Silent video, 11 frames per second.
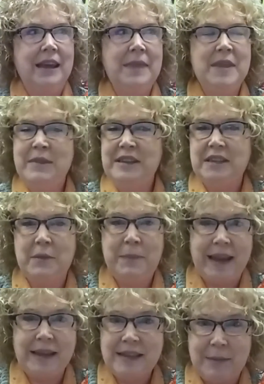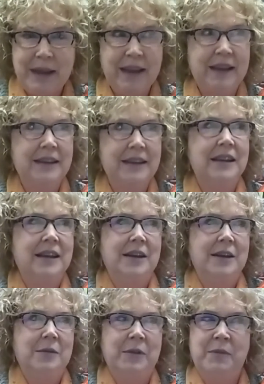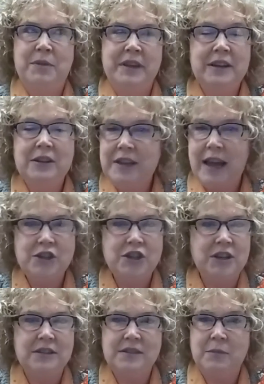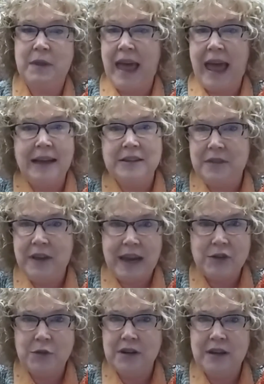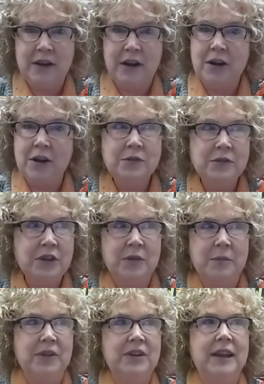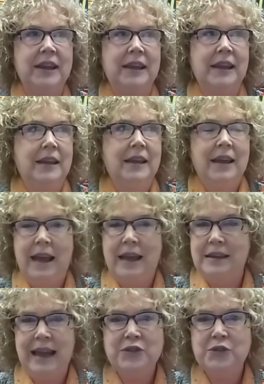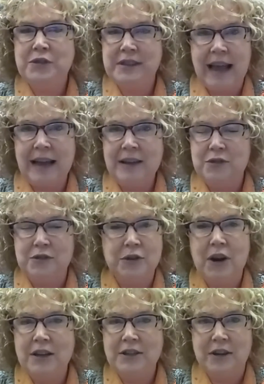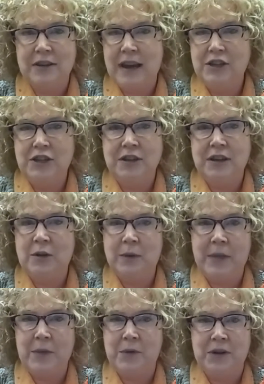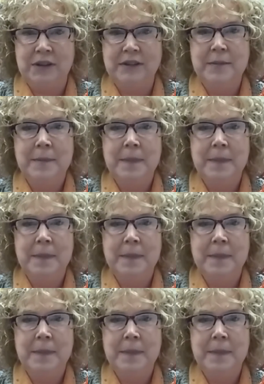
in the midst of a pandemic, with political tensions, with acts of hatred in our own community, and natural disasters across our nation and around the world,